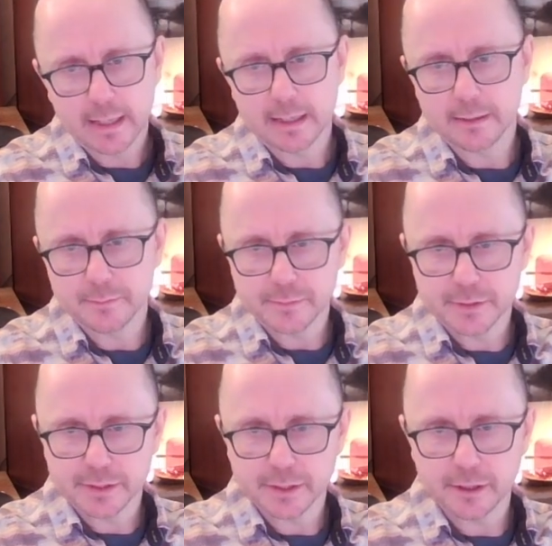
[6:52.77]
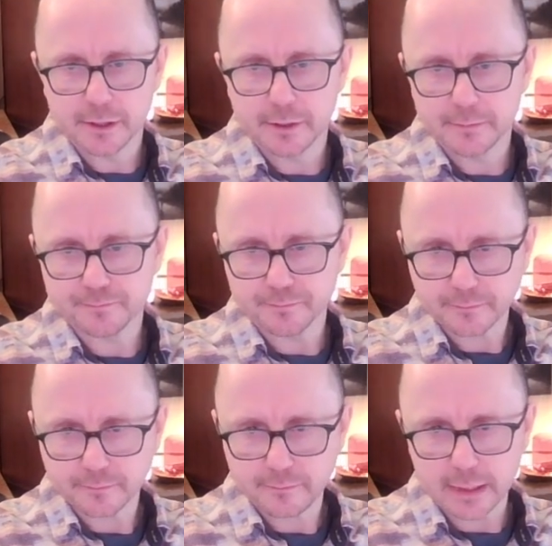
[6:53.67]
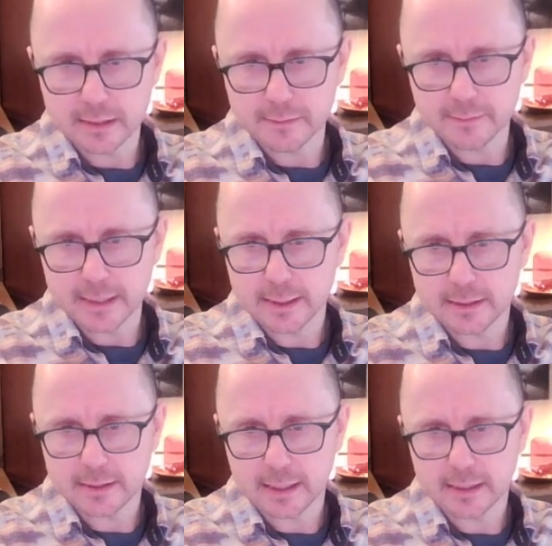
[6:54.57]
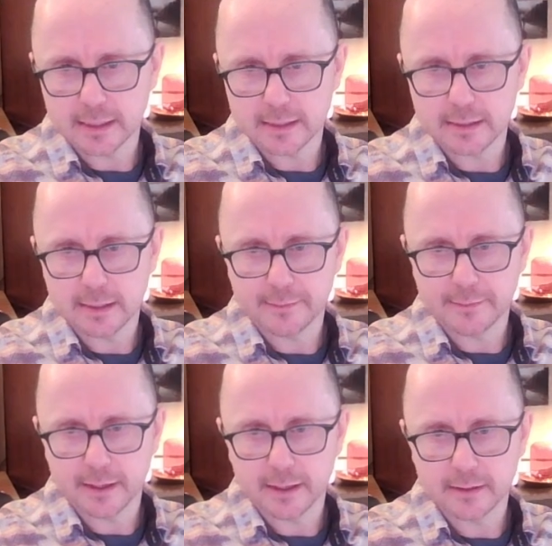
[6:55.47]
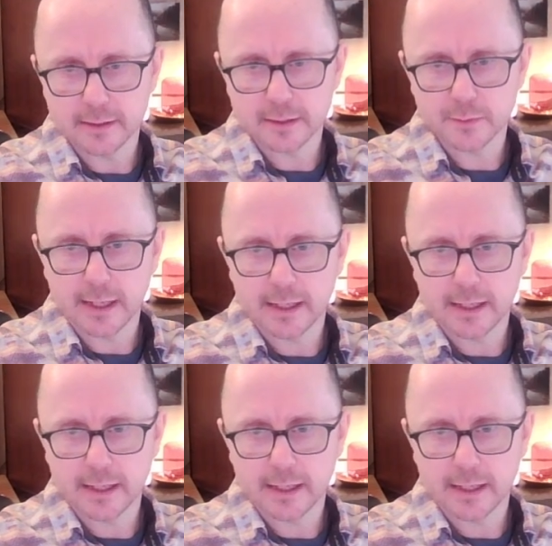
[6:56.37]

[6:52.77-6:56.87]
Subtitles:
So let's imagine that she came out this way,